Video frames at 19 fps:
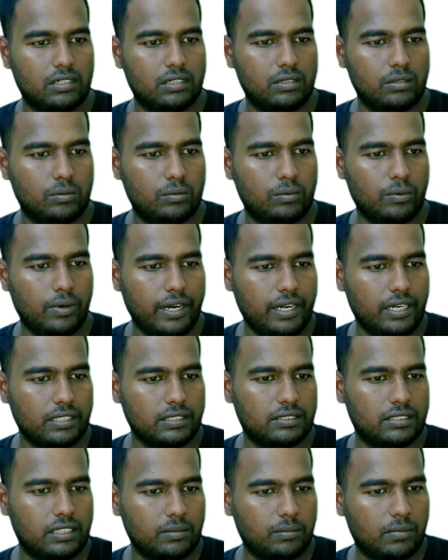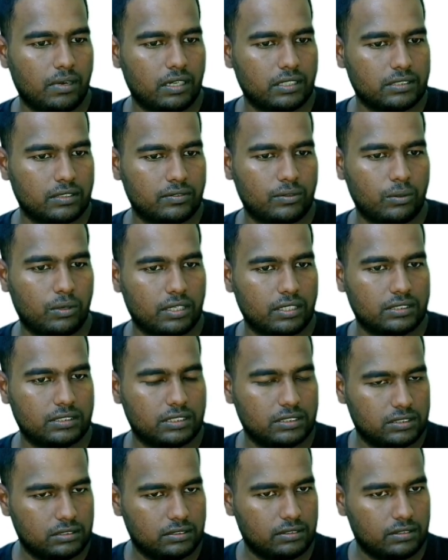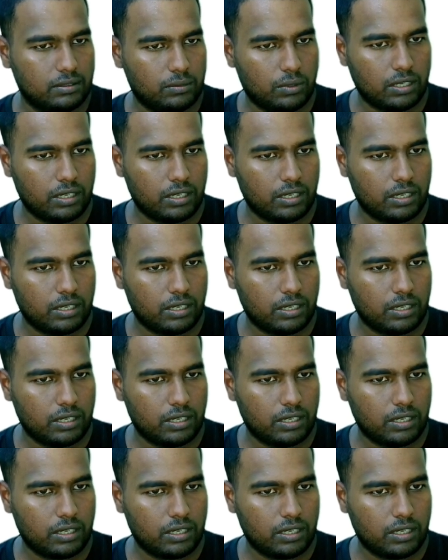Why does the mass of the water change? What